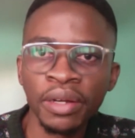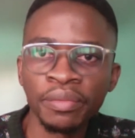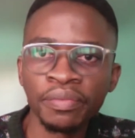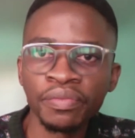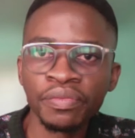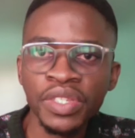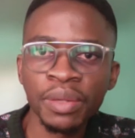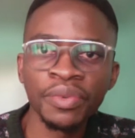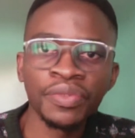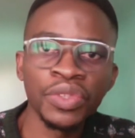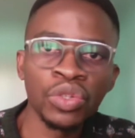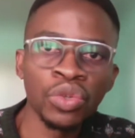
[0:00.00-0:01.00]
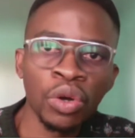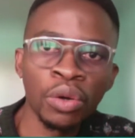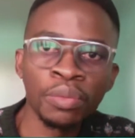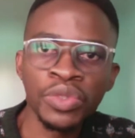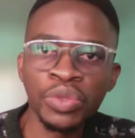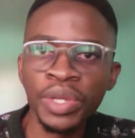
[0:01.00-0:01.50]
some of the
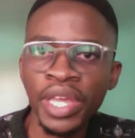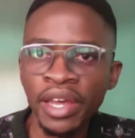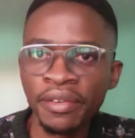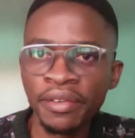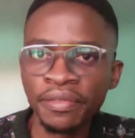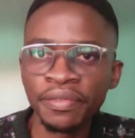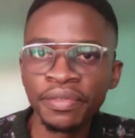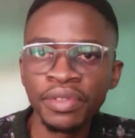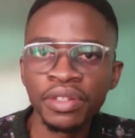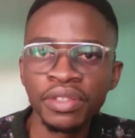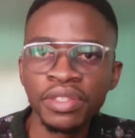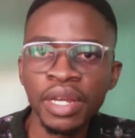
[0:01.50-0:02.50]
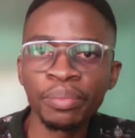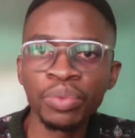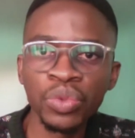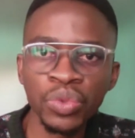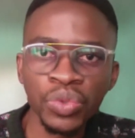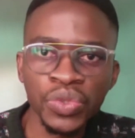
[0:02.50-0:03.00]
norms we have,
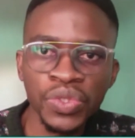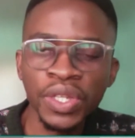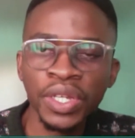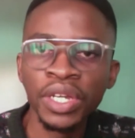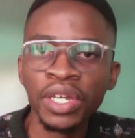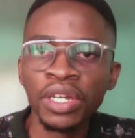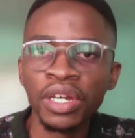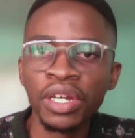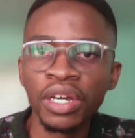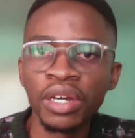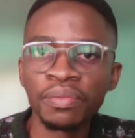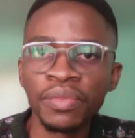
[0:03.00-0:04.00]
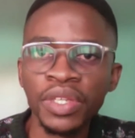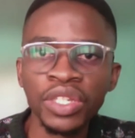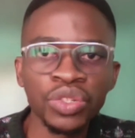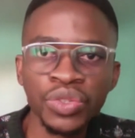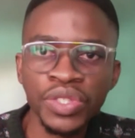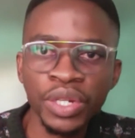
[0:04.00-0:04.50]
taboos,
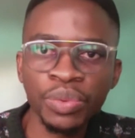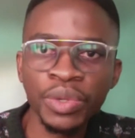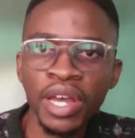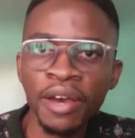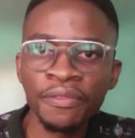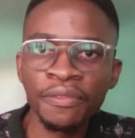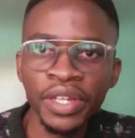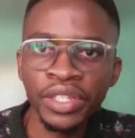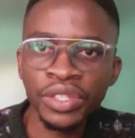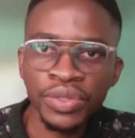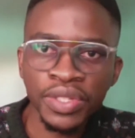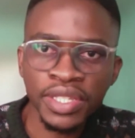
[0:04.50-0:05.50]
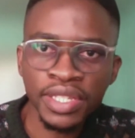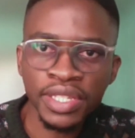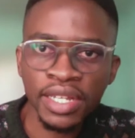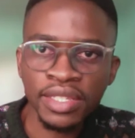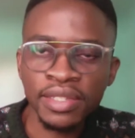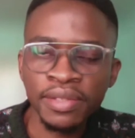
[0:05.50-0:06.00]
issues that we are afraid to
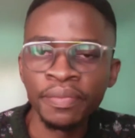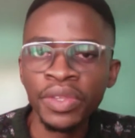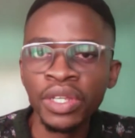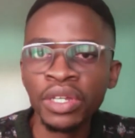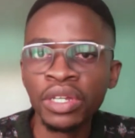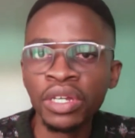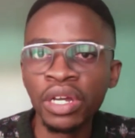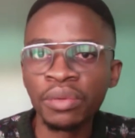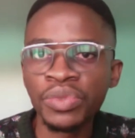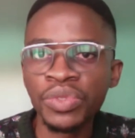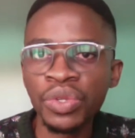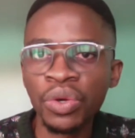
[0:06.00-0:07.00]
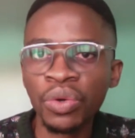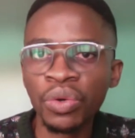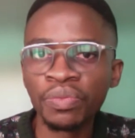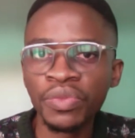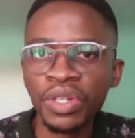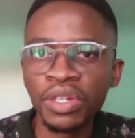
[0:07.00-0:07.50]
discuss. So
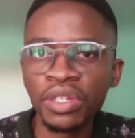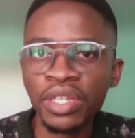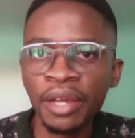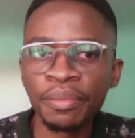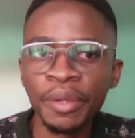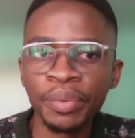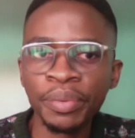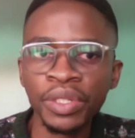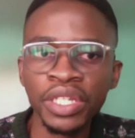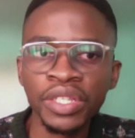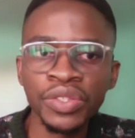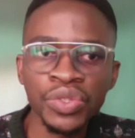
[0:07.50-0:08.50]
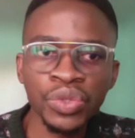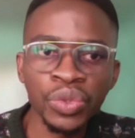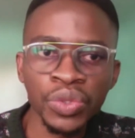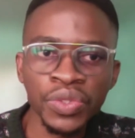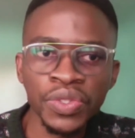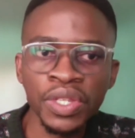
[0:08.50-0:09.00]
young people in
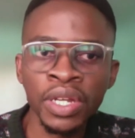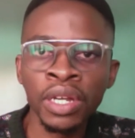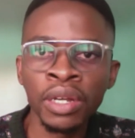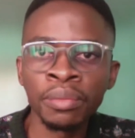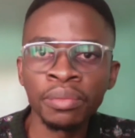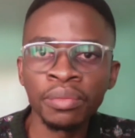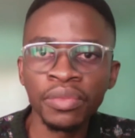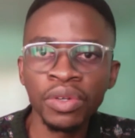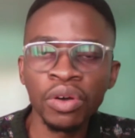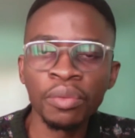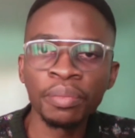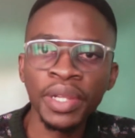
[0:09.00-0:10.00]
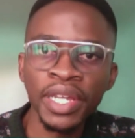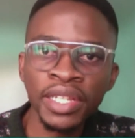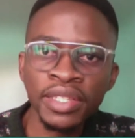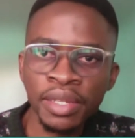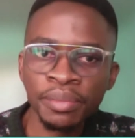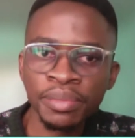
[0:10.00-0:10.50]
schools complain
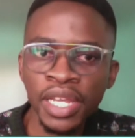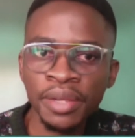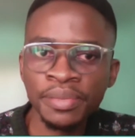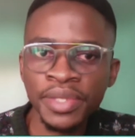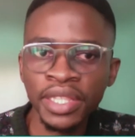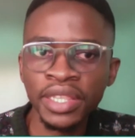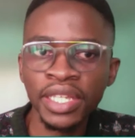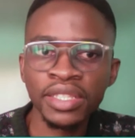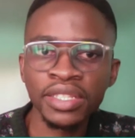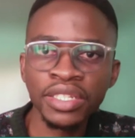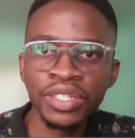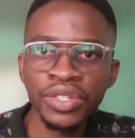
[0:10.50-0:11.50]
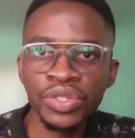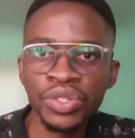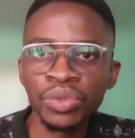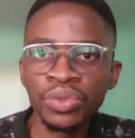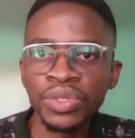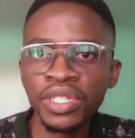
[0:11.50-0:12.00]
sometimes that their teachers
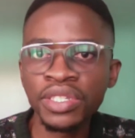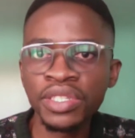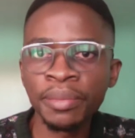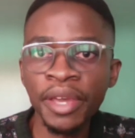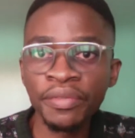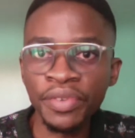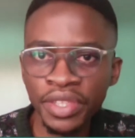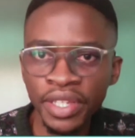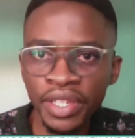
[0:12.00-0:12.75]
don't teach them everything.